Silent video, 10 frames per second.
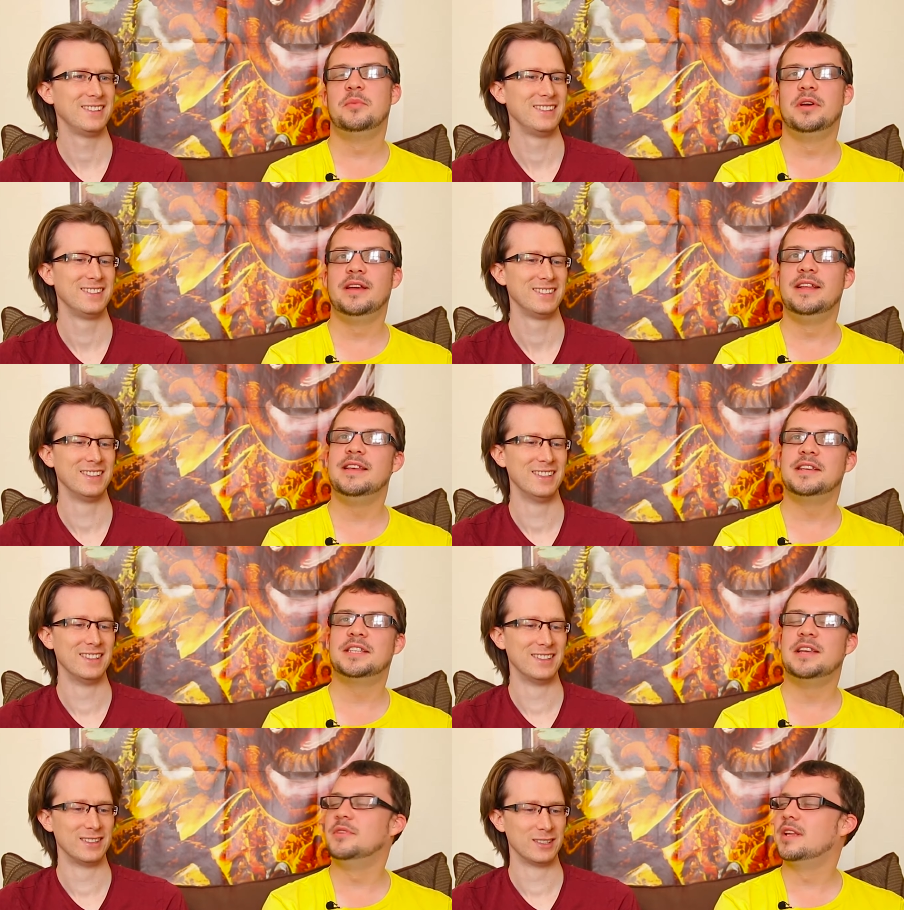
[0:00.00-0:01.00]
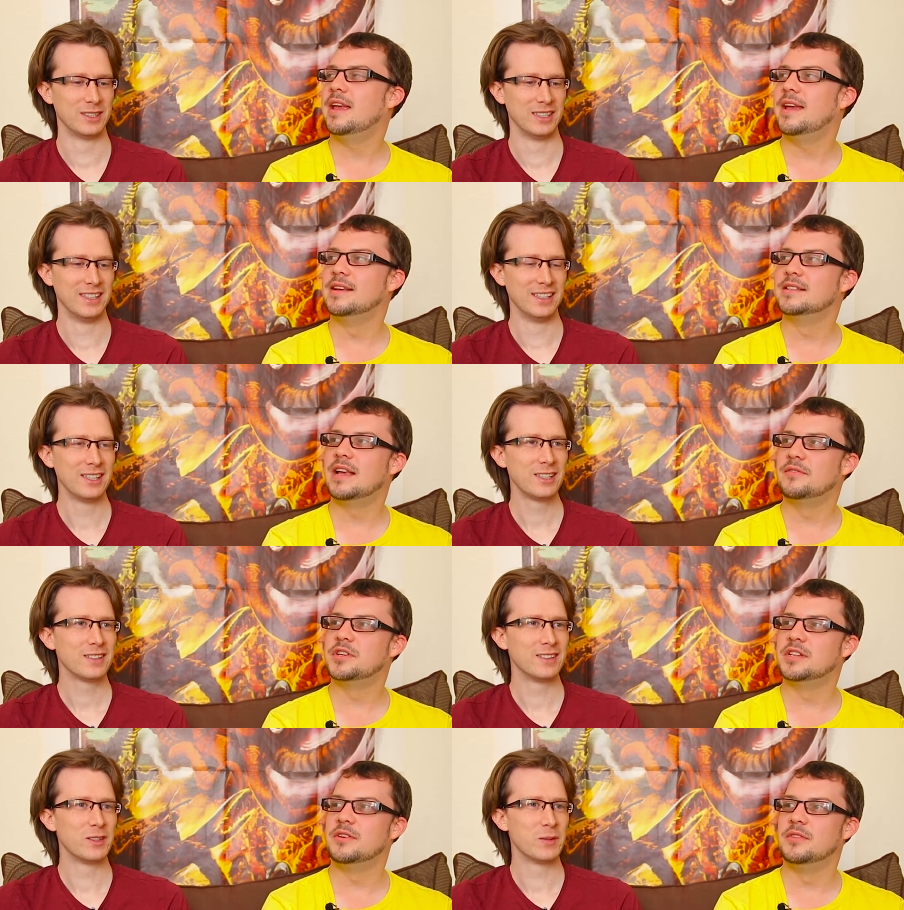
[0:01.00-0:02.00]
Speaker 1: but in this, even the kings have
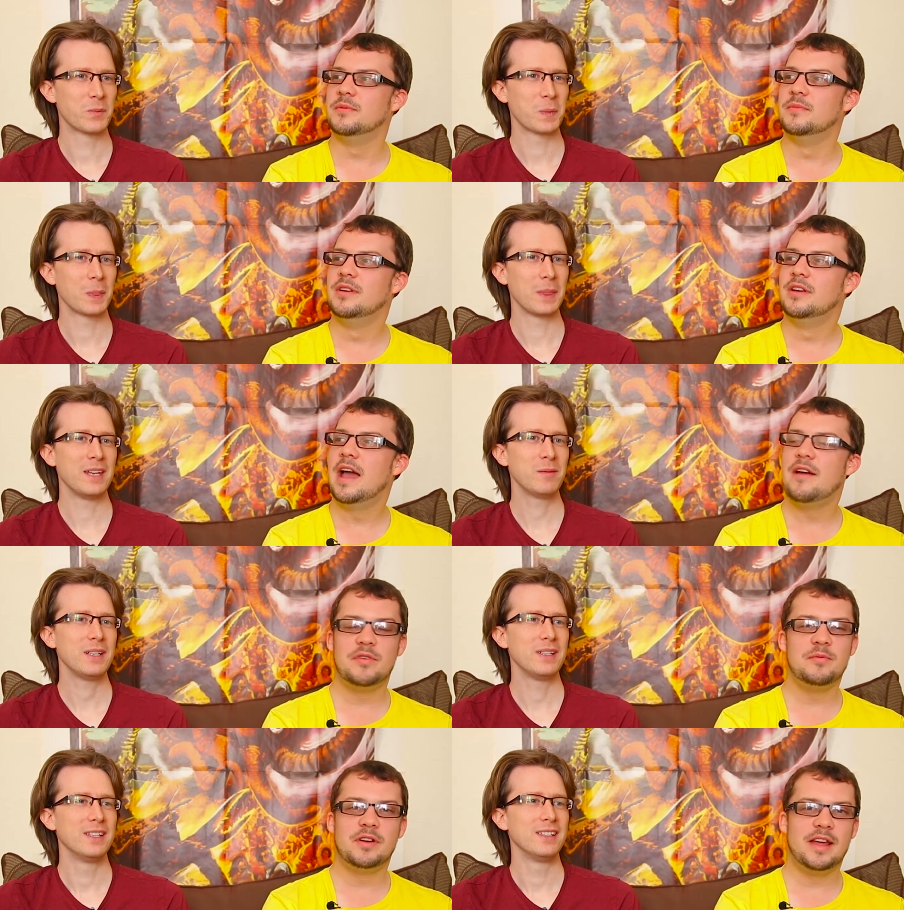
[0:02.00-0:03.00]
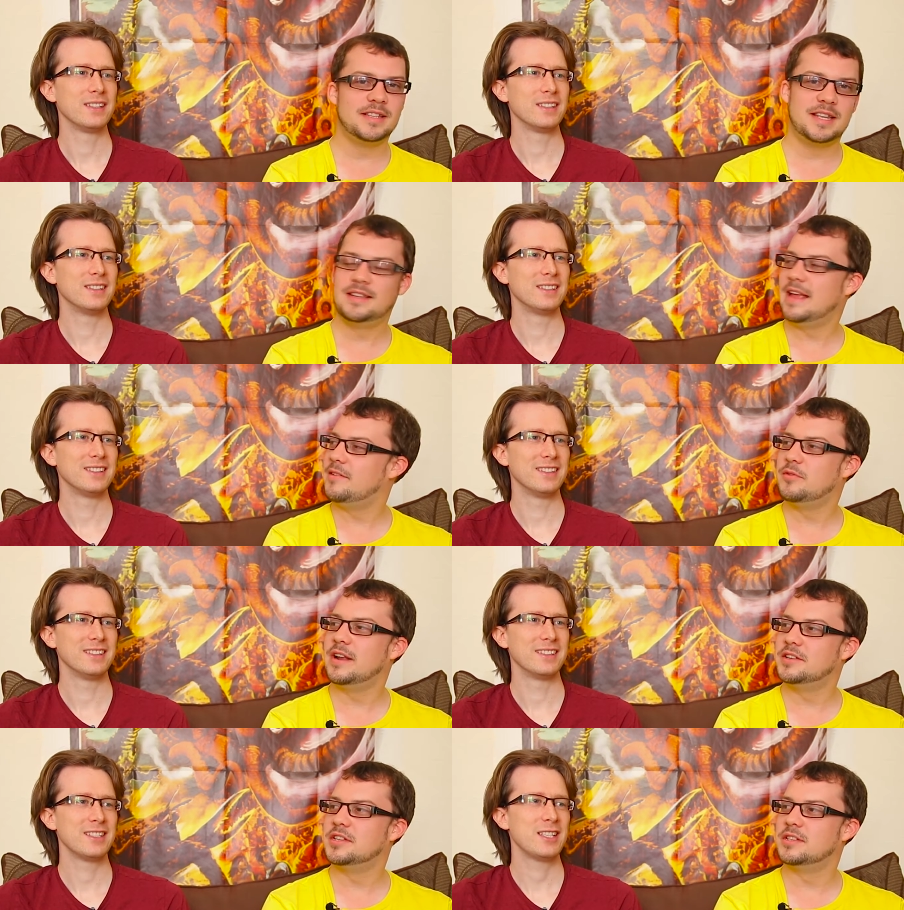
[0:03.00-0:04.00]
shit on them. Everyone
Speaker 2: has
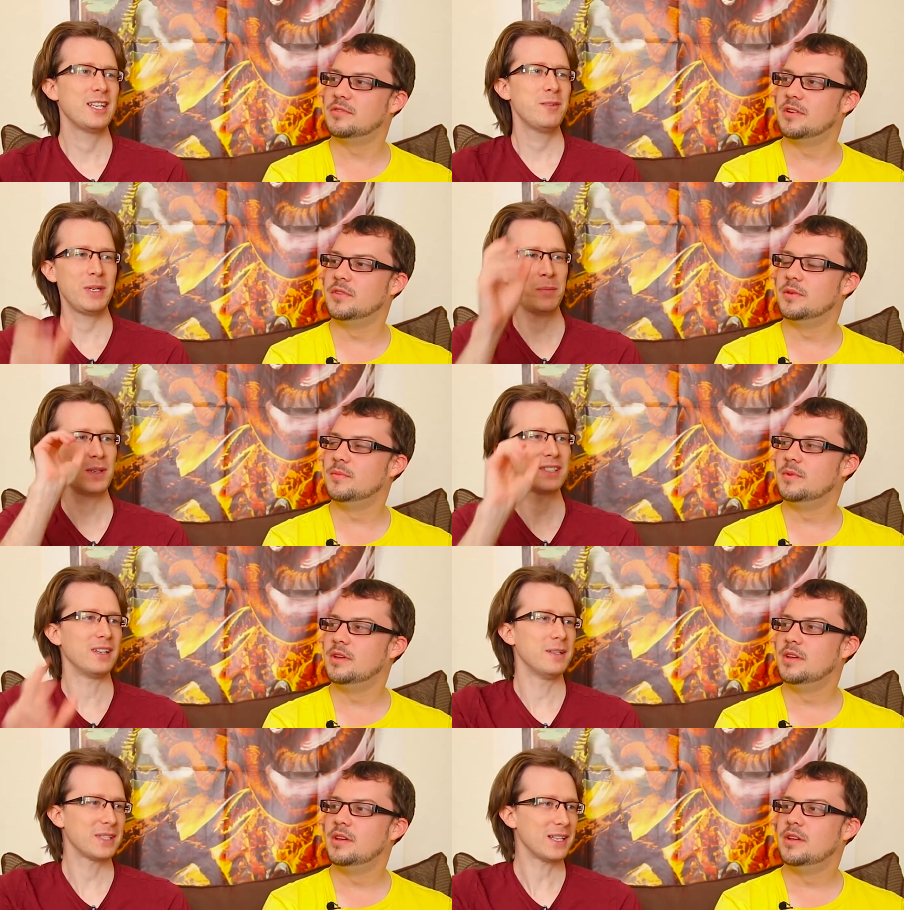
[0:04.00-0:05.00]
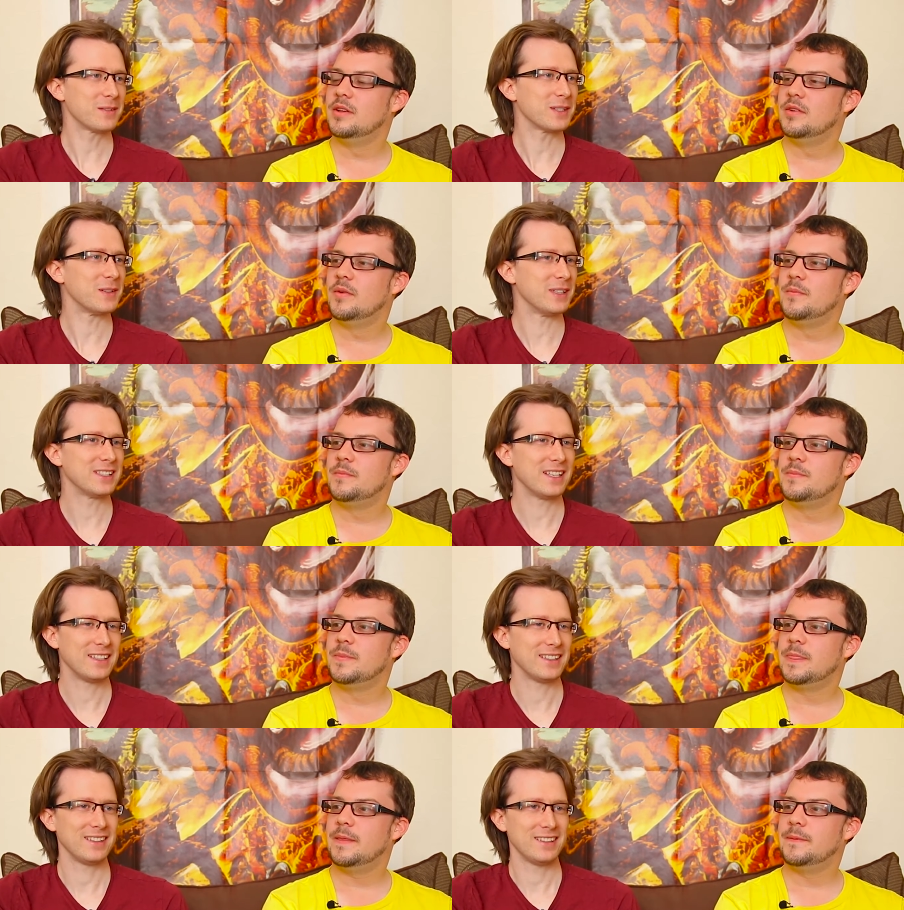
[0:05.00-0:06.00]
everyone has shit. He, he puts it on himself though. It's
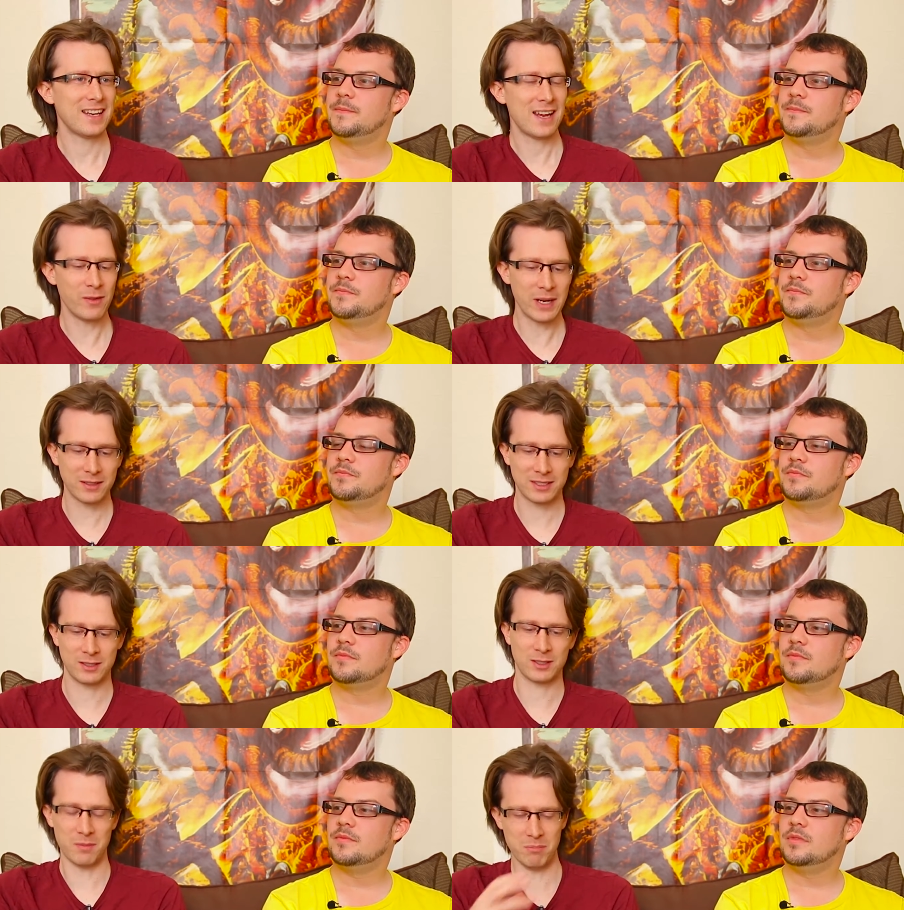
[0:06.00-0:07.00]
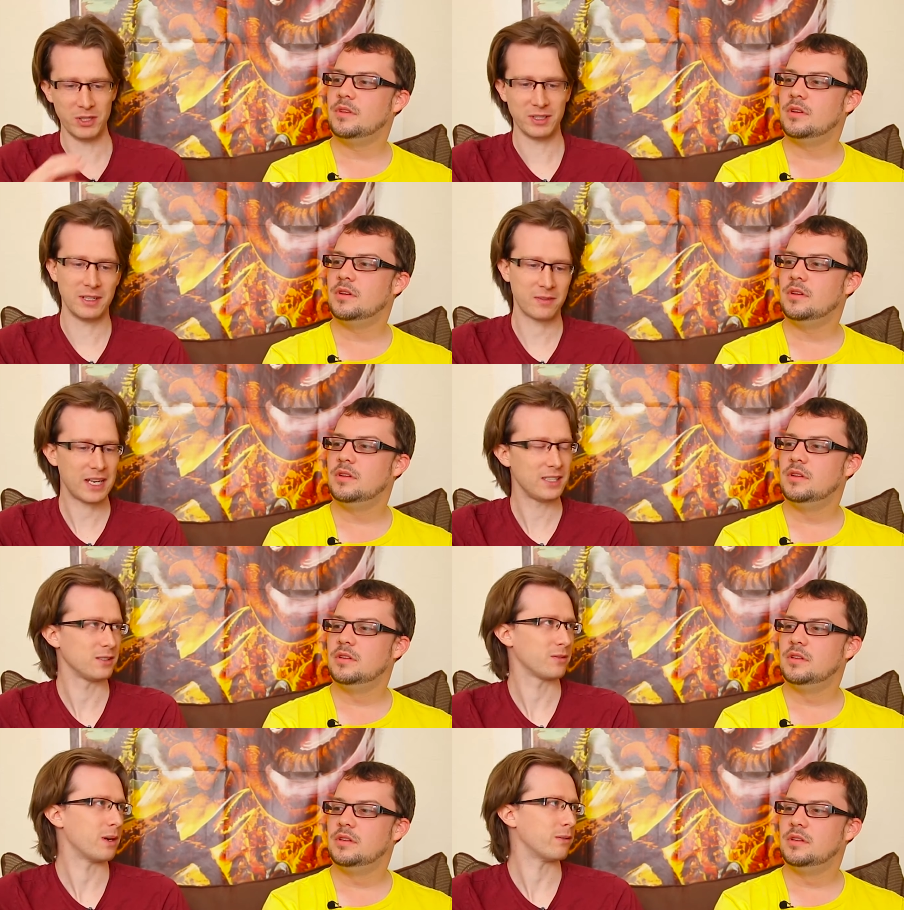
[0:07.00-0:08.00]
like everyone else has just got mud on their
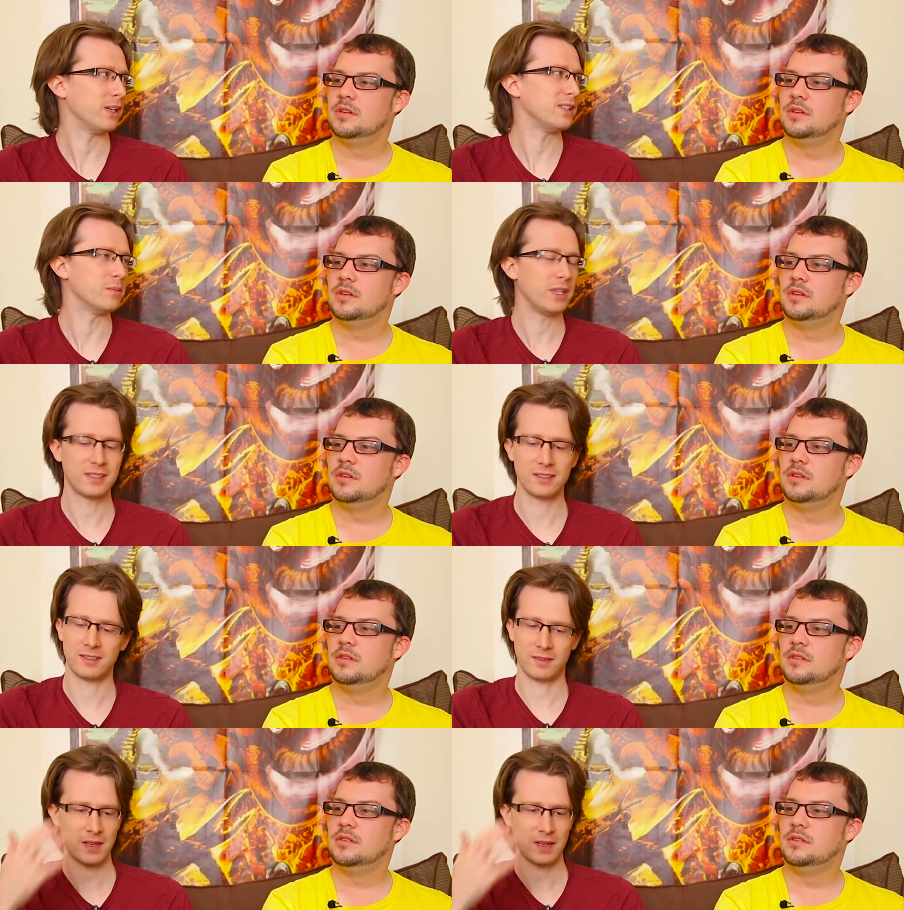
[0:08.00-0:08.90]
faces for whatever reason, but he's just